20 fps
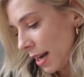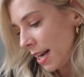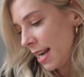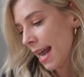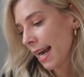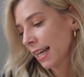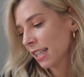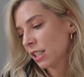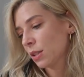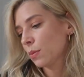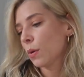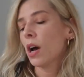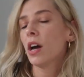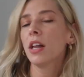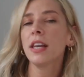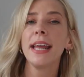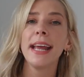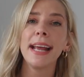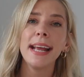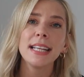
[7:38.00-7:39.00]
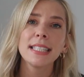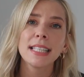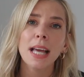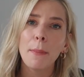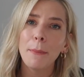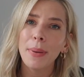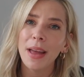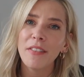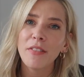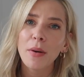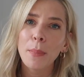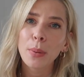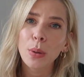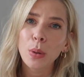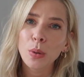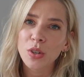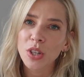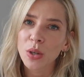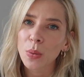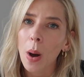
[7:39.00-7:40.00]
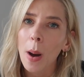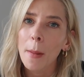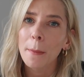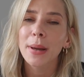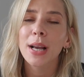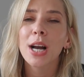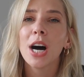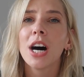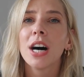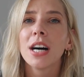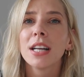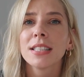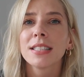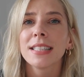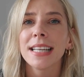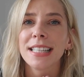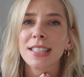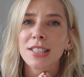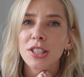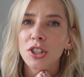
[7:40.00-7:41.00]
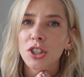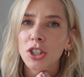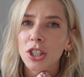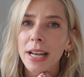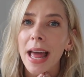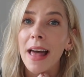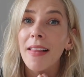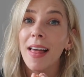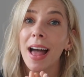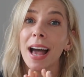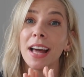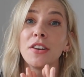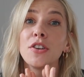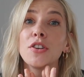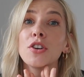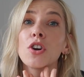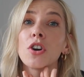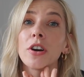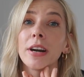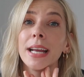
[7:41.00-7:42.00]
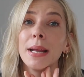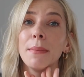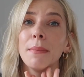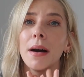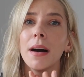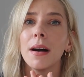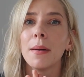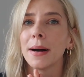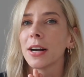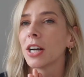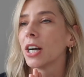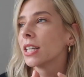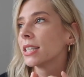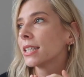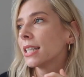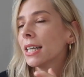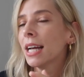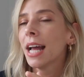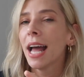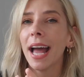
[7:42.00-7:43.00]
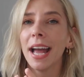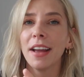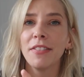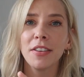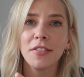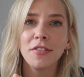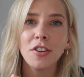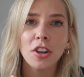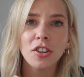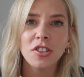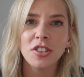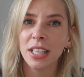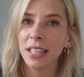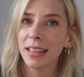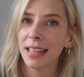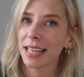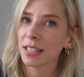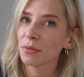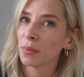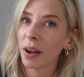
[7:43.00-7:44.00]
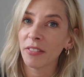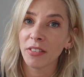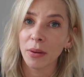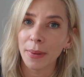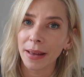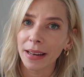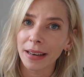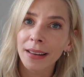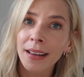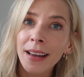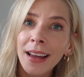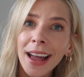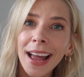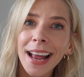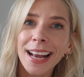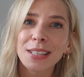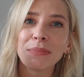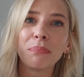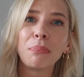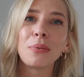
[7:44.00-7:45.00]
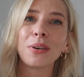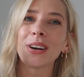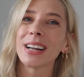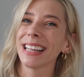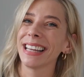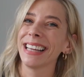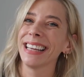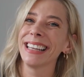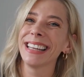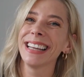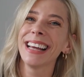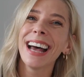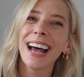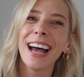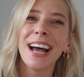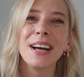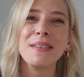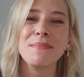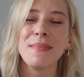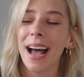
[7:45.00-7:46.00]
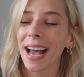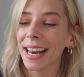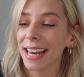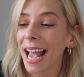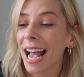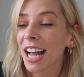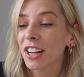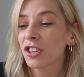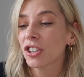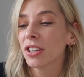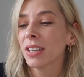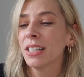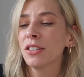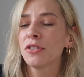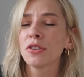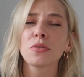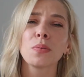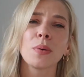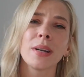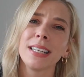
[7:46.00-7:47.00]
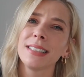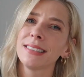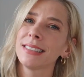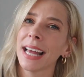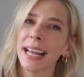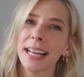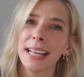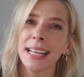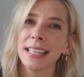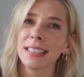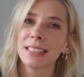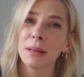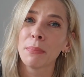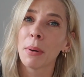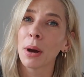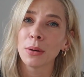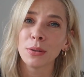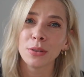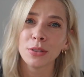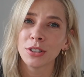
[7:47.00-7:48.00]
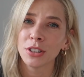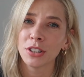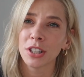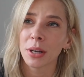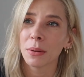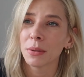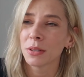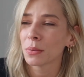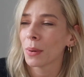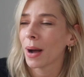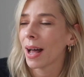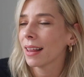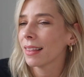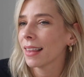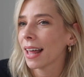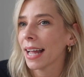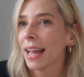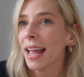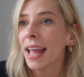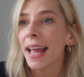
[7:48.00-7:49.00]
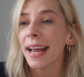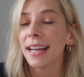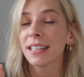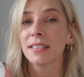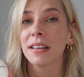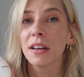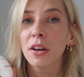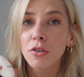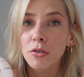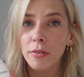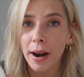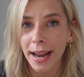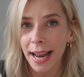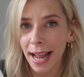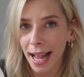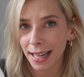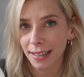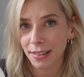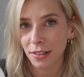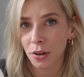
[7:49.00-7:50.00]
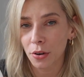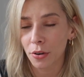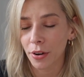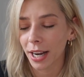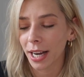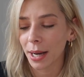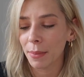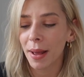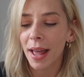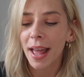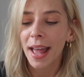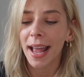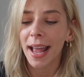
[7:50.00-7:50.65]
Next one is a bit of a bougie one because it's a Chanel hand cream. Oh my god, if you've not seen this, where have you been? It's brilliant. And it actually does what it says it's supposed to do as well. Like, it's a great hand cream.